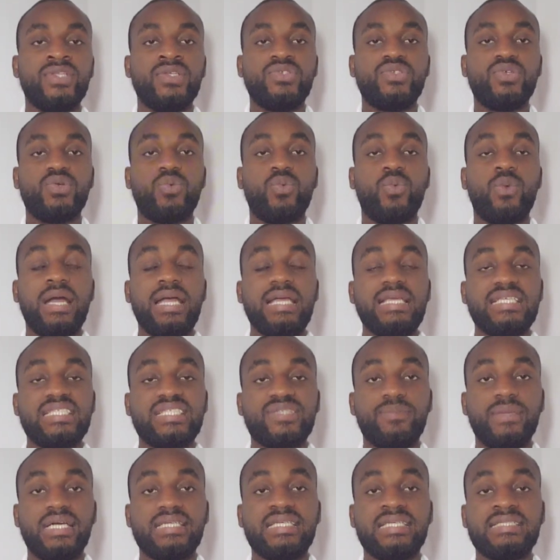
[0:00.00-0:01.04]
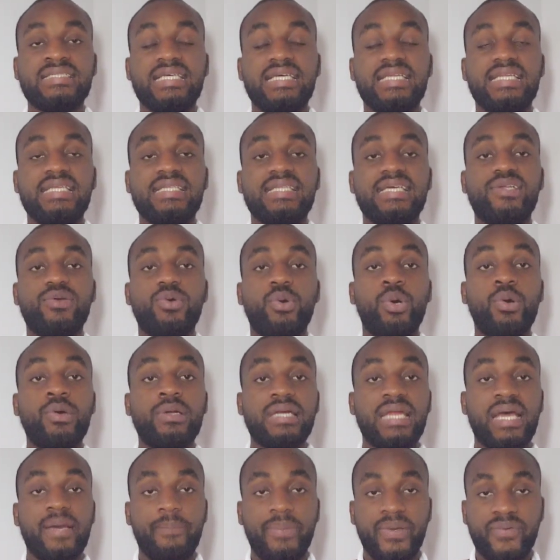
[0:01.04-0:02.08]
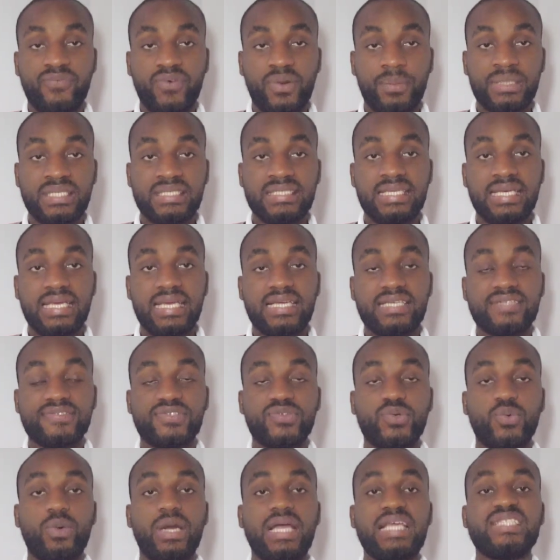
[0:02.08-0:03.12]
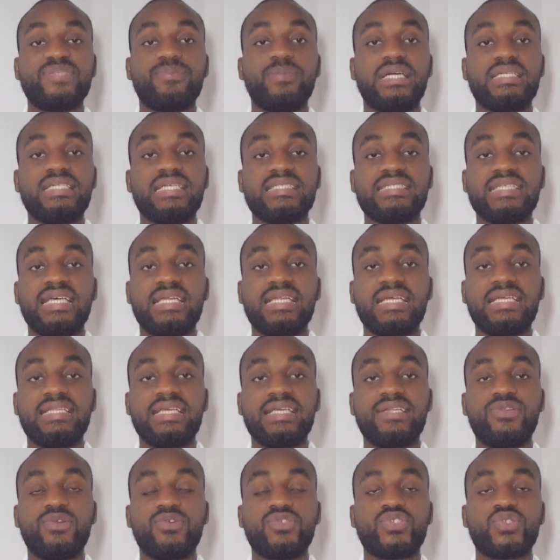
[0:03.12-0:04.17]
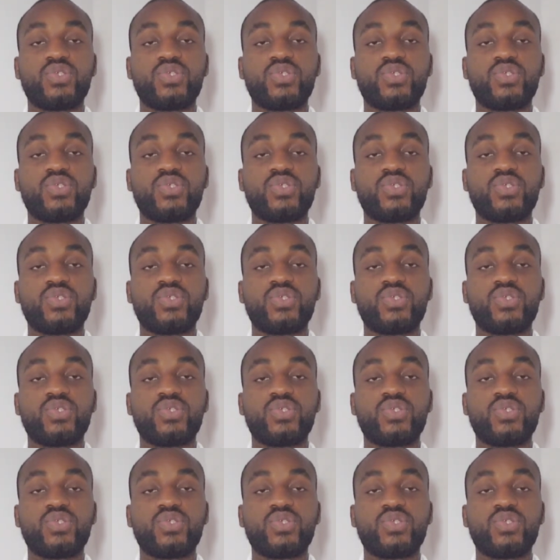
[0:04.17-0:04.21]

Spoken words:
So why is Manchester United underperforming the XG? Why is Manchester United not